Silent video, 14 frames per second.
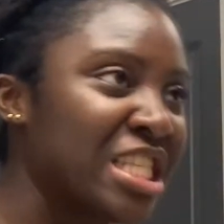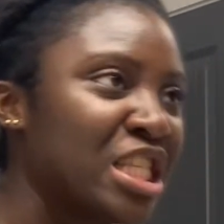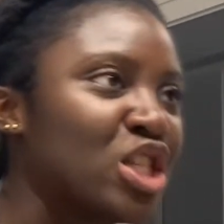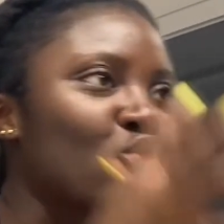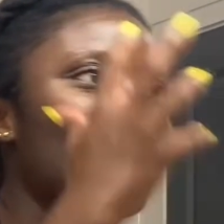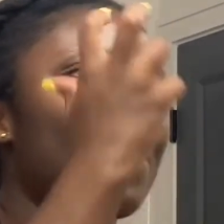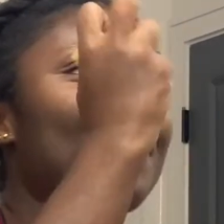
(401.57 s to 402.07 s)
a
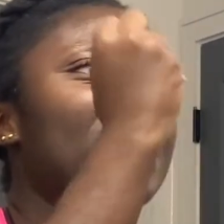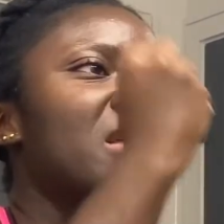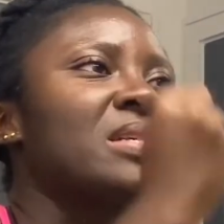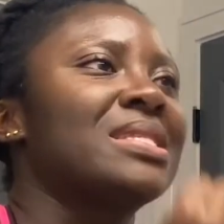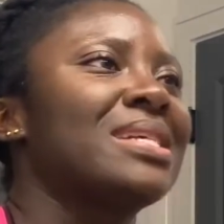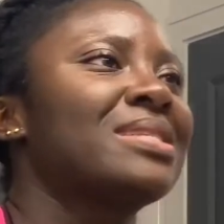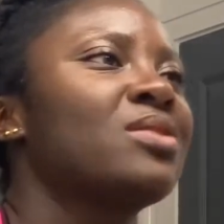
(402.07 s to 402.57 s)
scraping your
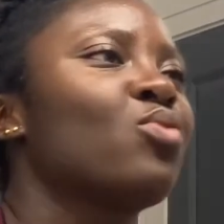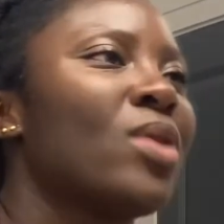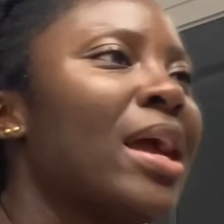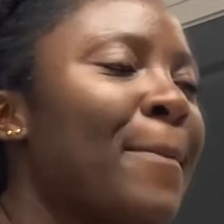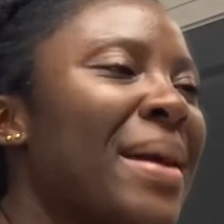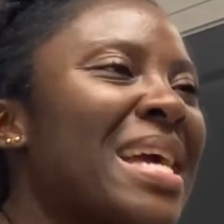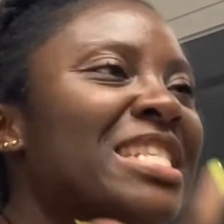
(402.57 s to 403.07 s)
sins
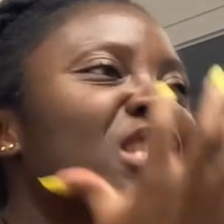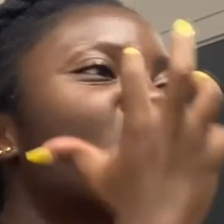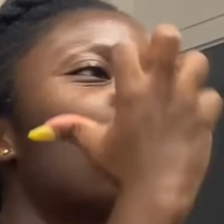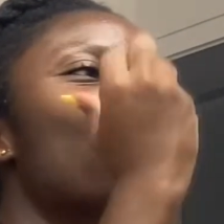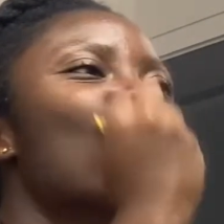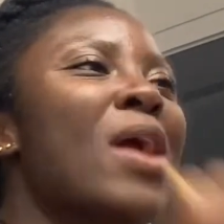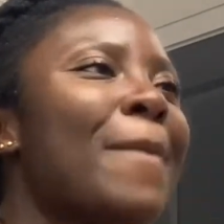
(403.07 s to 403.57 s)
away? Man,
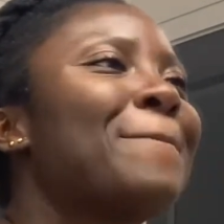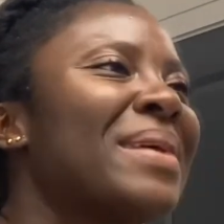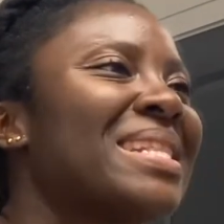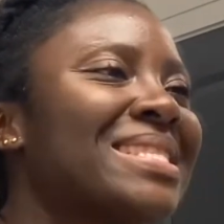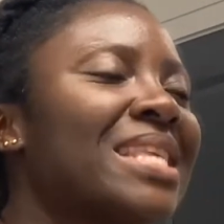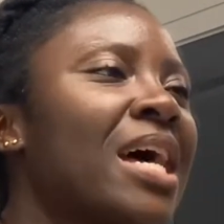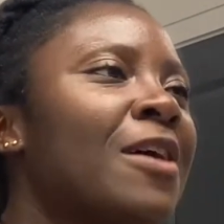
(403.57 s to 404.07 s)
scrape
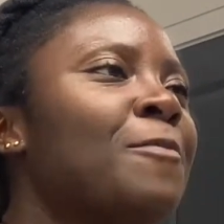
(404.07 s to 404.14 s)
it.